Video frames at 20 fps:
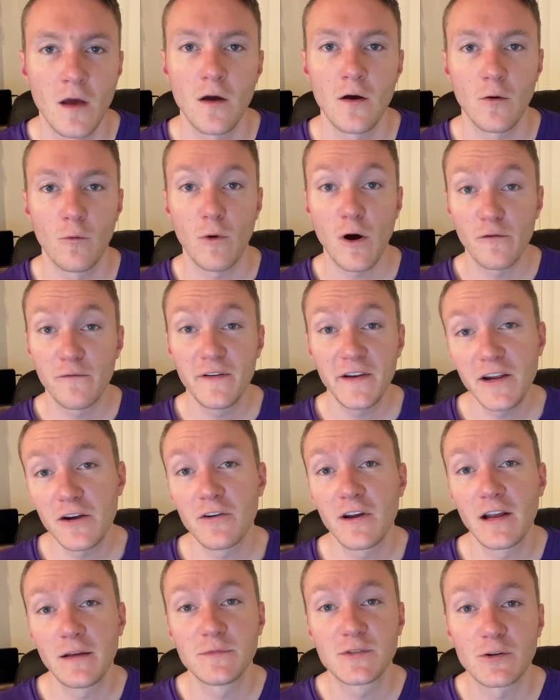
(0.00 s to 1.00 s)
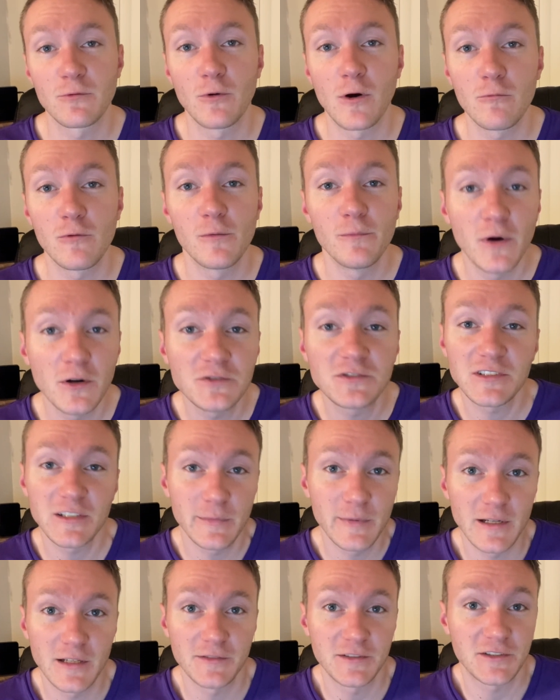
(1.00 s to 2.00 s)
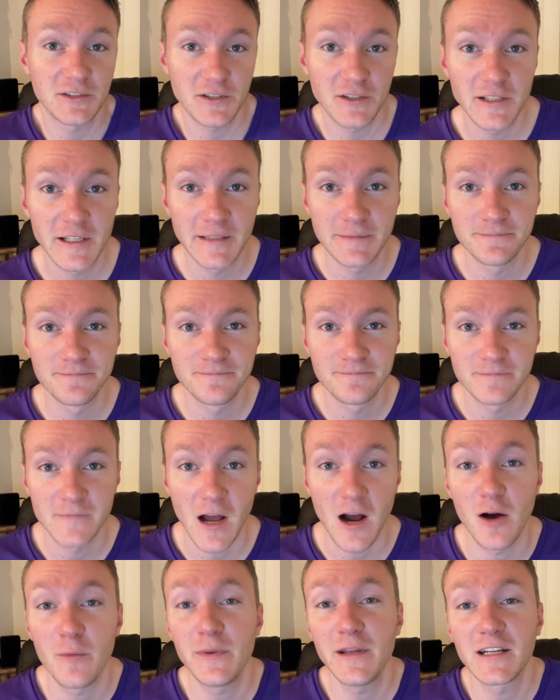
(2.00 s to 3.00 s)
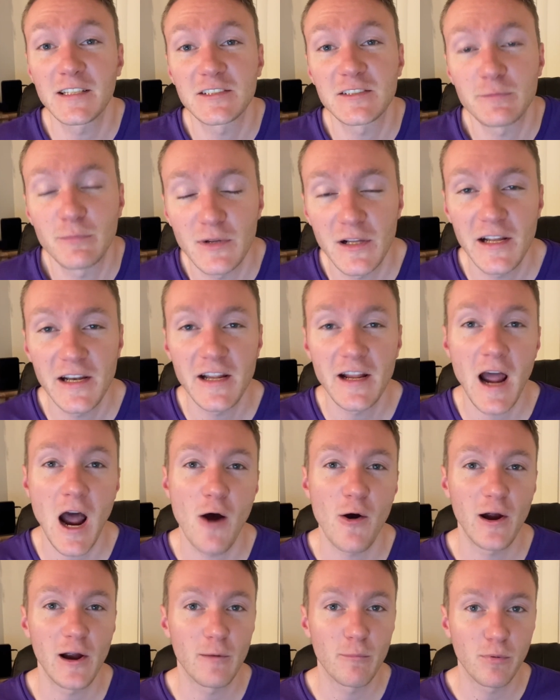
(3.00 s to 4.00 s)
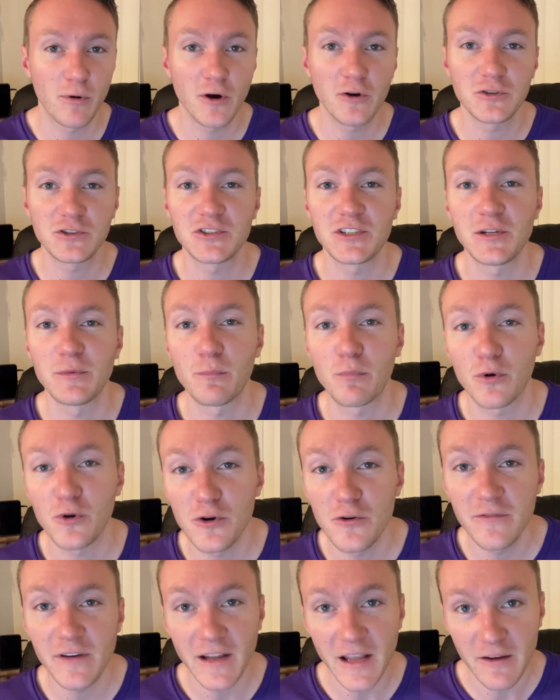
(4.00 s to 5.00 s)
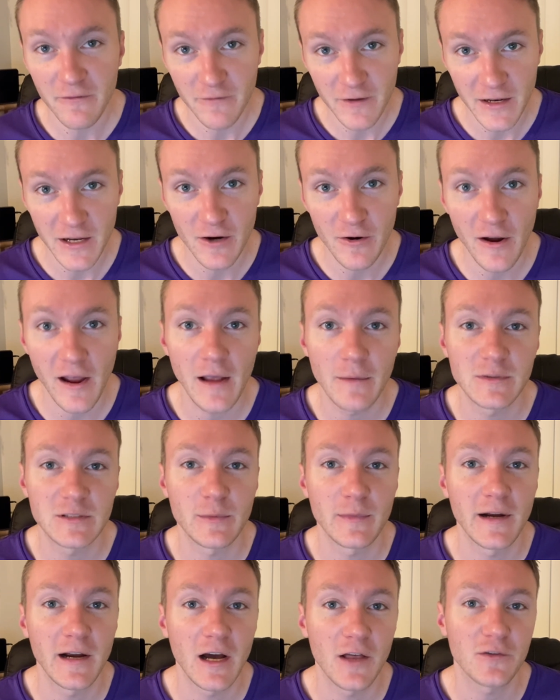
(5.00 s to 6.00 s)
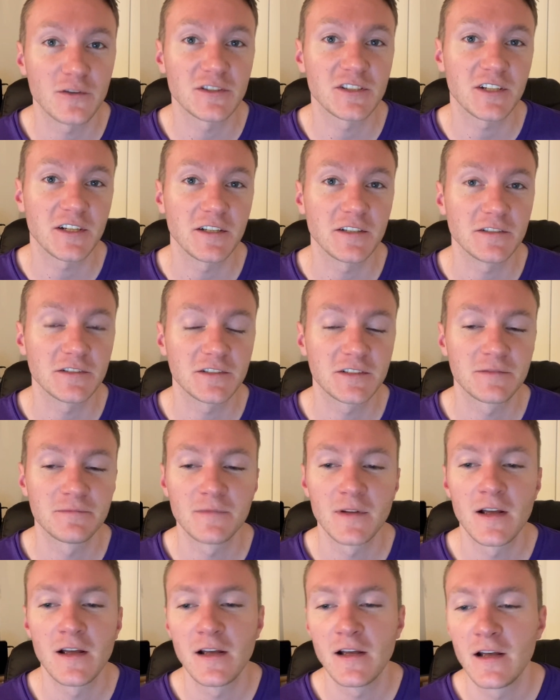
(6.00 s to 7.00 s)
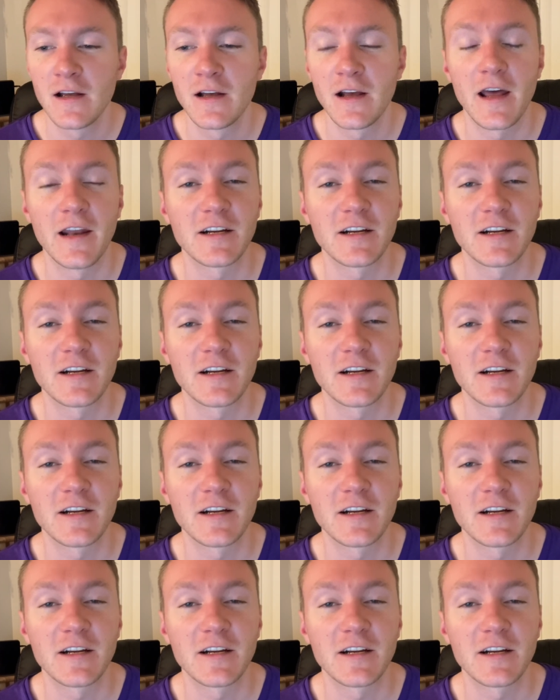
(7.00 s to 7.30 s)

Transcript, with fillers: While video games are what will mostly be on the screen, I'll be explaining how I approach improving at video games and my other skills, and